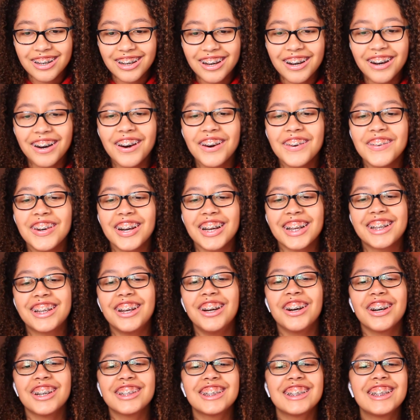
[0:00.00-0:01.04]
Oh my
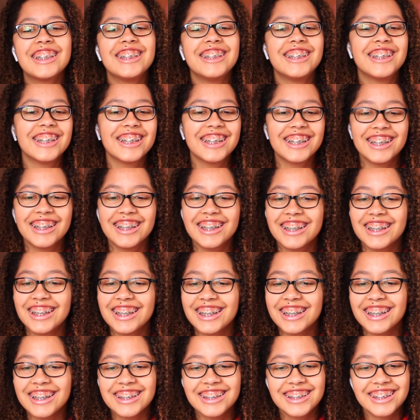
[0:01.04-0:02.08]
gosh, he didn't.
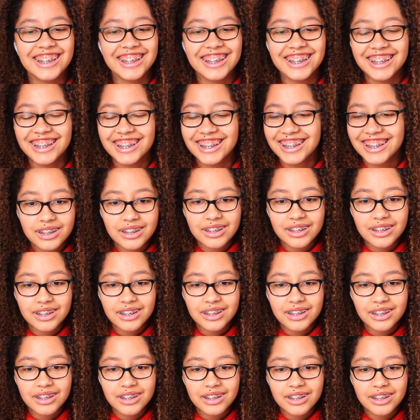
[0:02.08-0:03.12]
He didn't. A
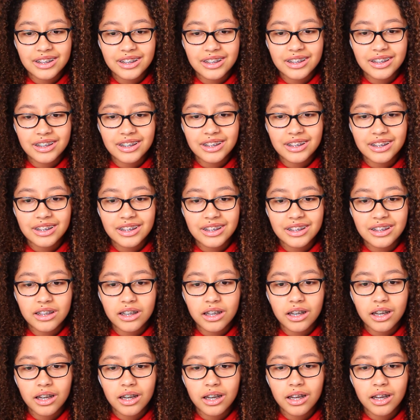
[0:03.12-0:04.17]
friend bought me a last
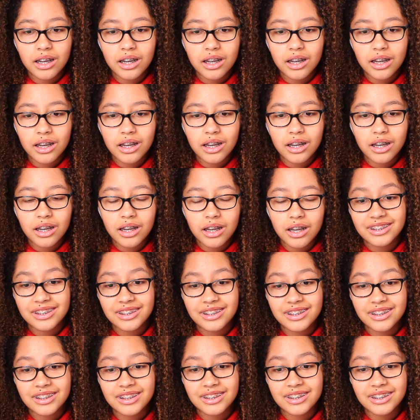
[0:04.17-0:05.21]
minute flight back.
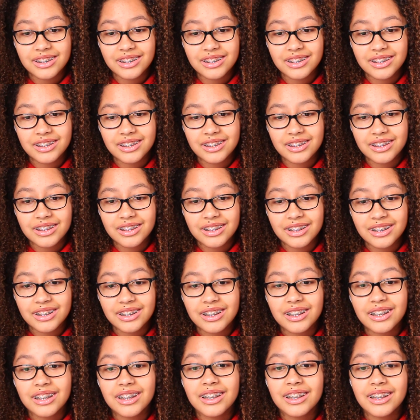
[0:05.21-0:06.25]
Are you playing Taylor?
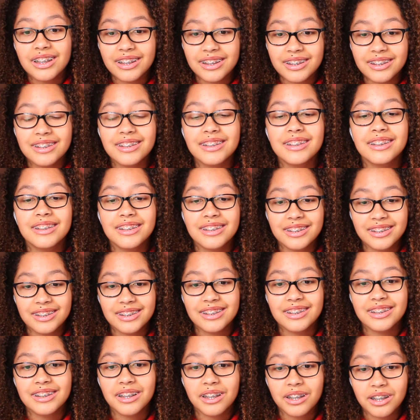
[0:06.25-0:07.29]
I I was, and it was
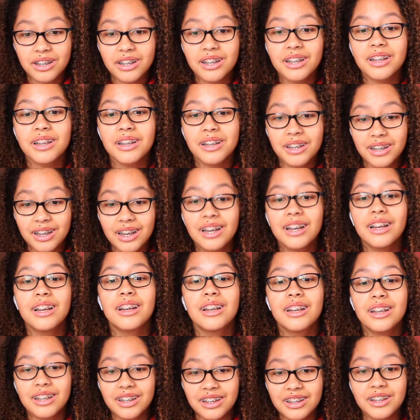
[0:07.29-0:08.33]
nice, and now it's your turn
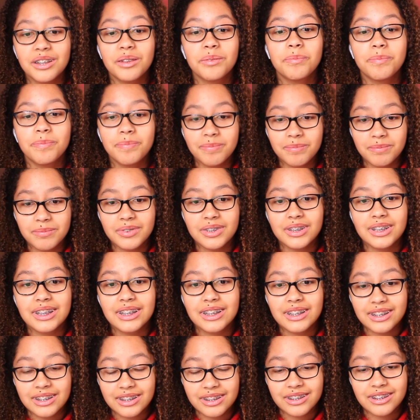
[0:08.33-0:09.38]
to save my yep. butt and do the
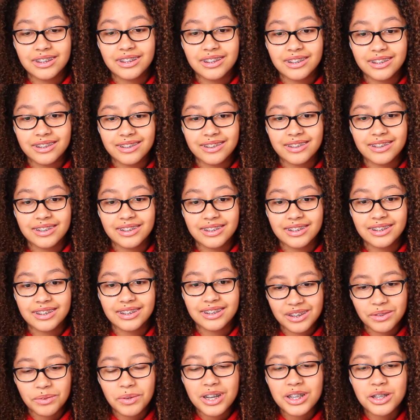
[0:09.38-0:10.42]
dance.
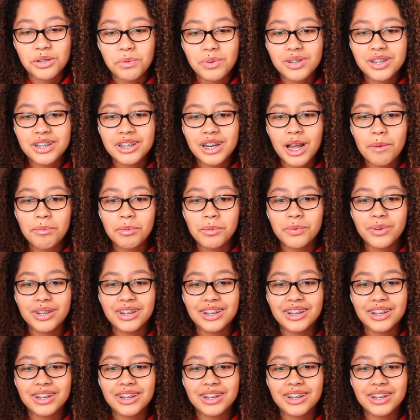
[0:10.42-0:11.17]
Please. Wait, so what's gonna happen